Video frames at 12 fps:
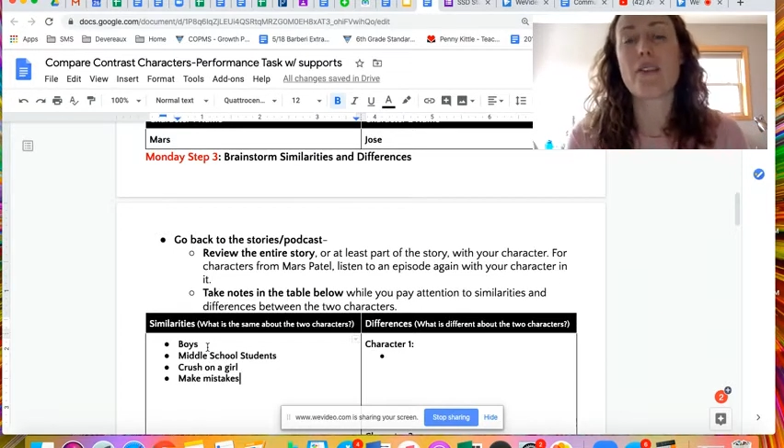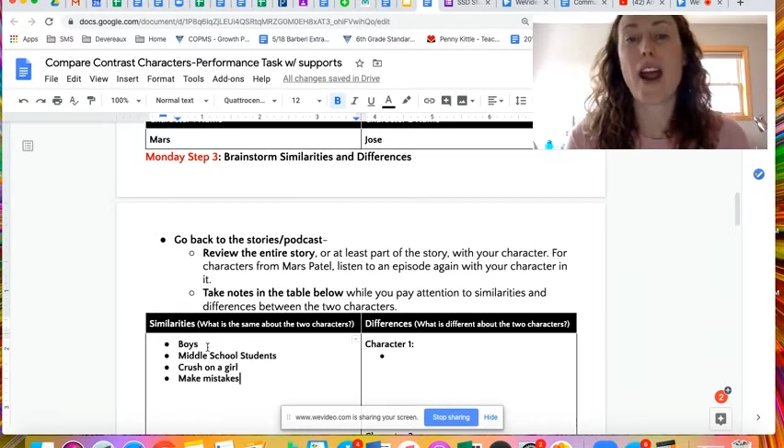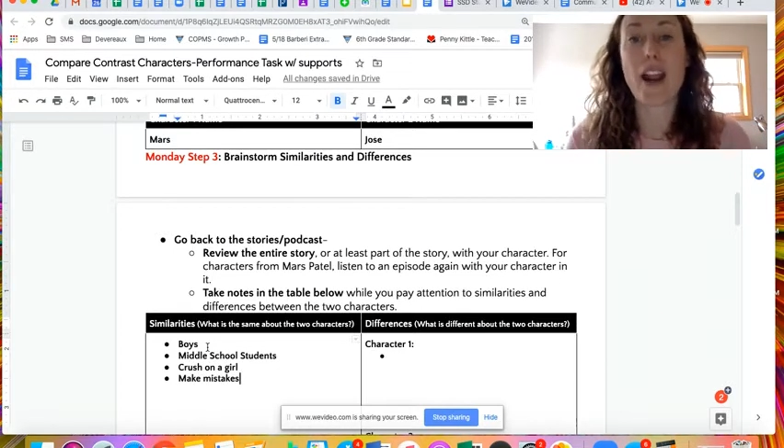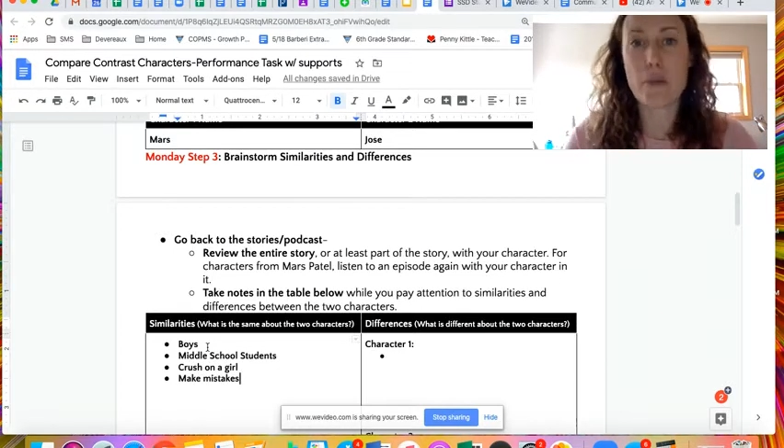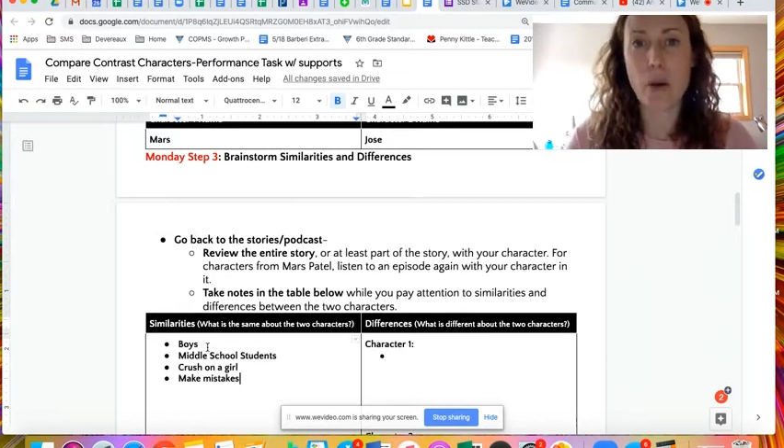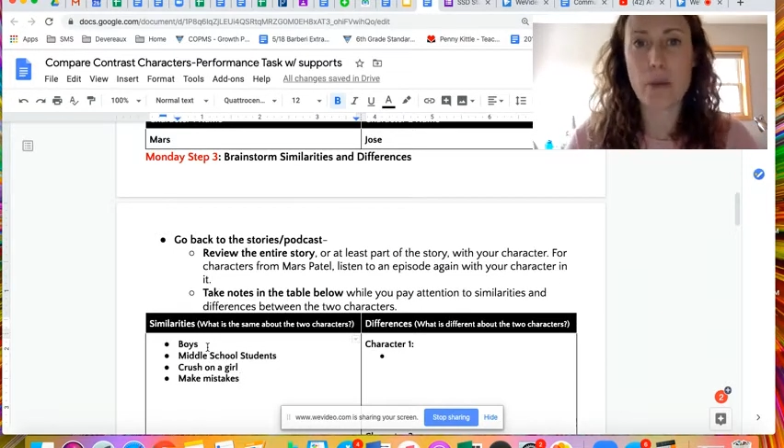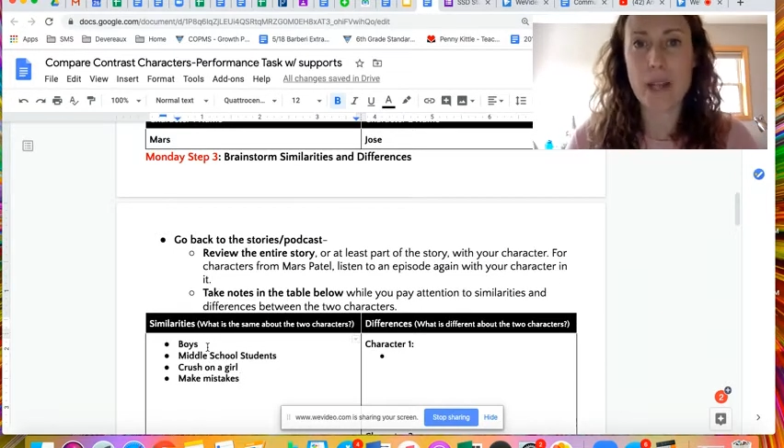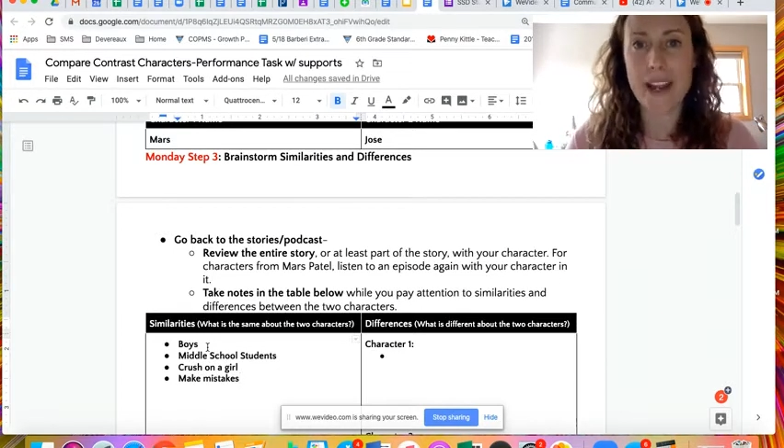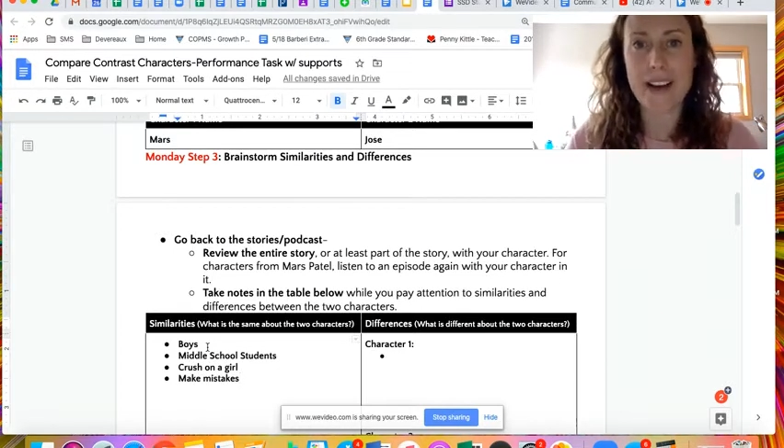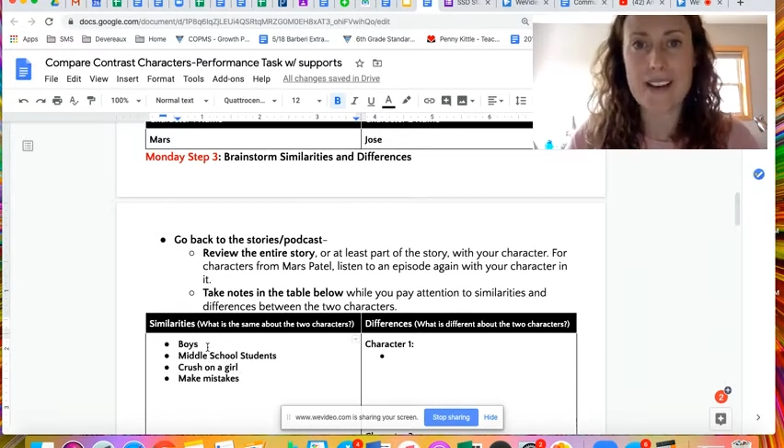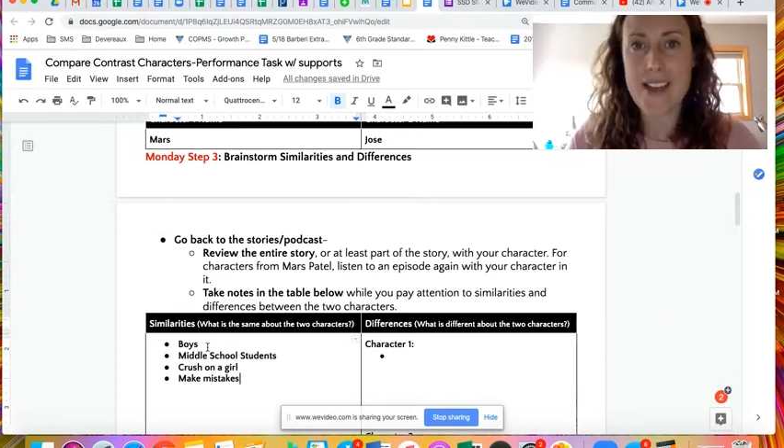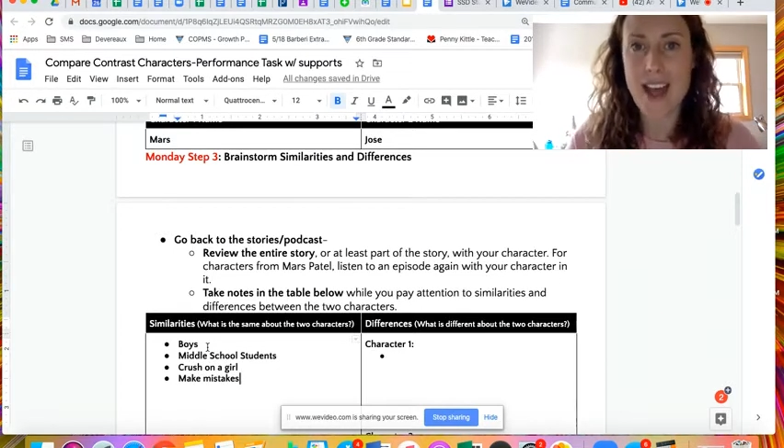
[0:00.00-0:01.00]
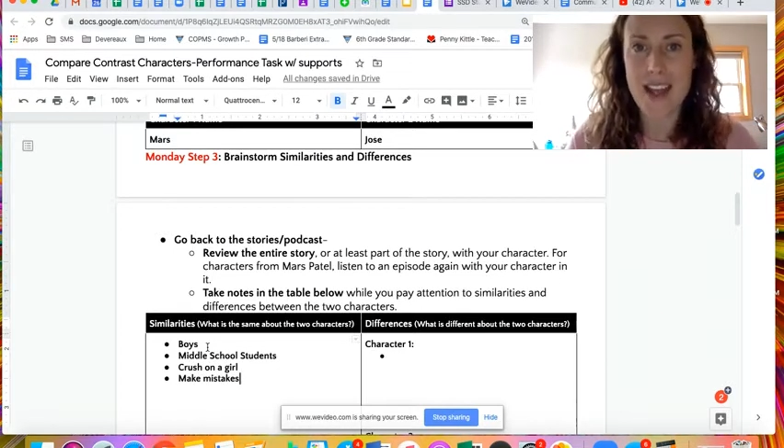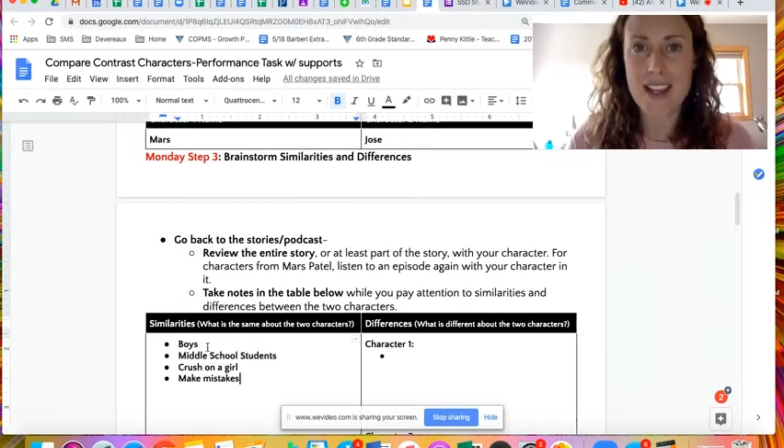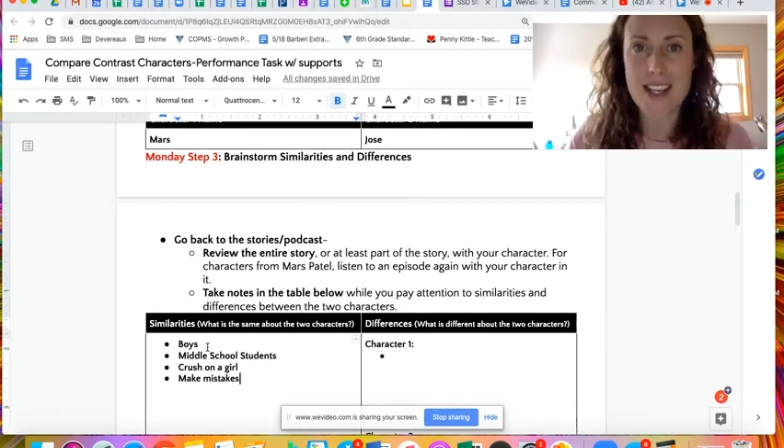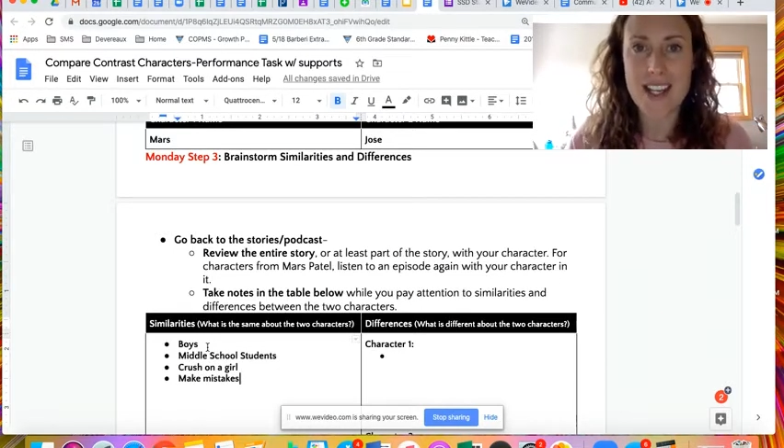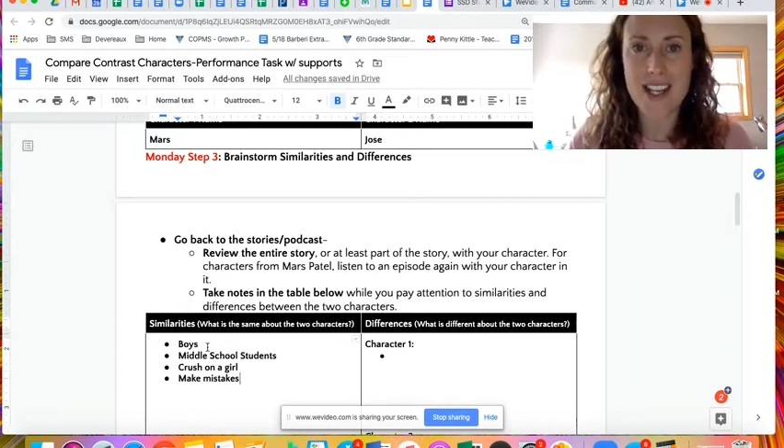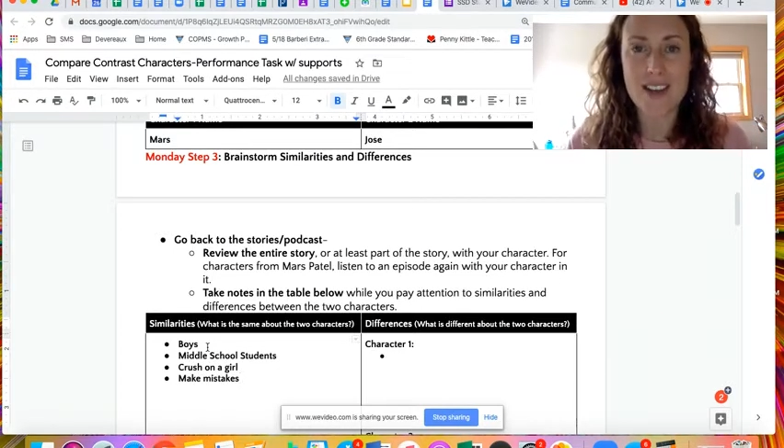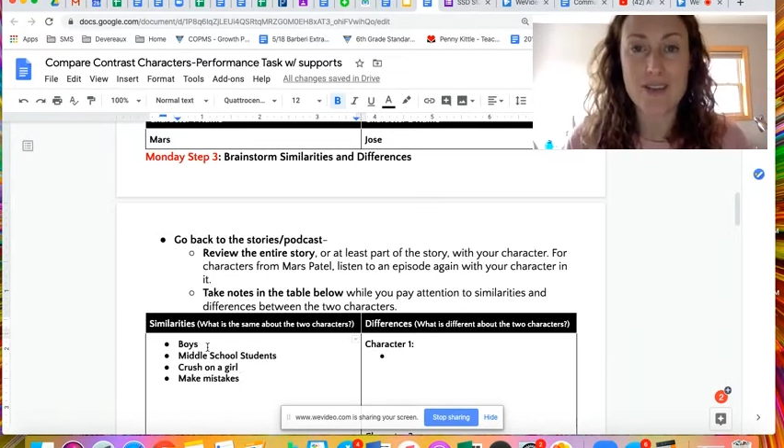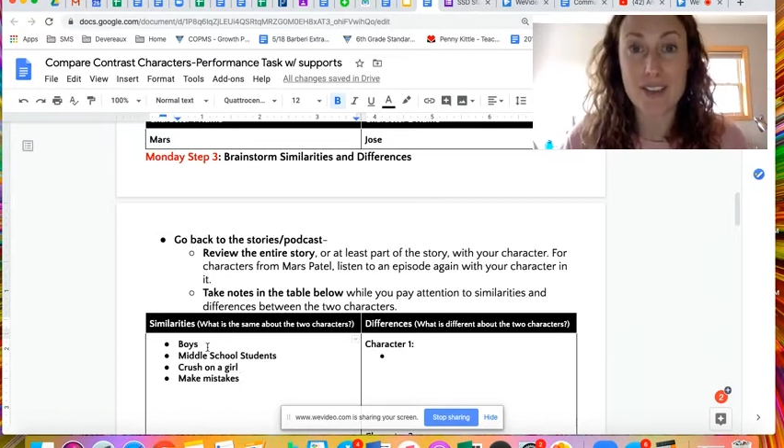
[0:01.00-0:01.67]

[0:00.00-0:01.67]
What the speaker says: racquetball player than he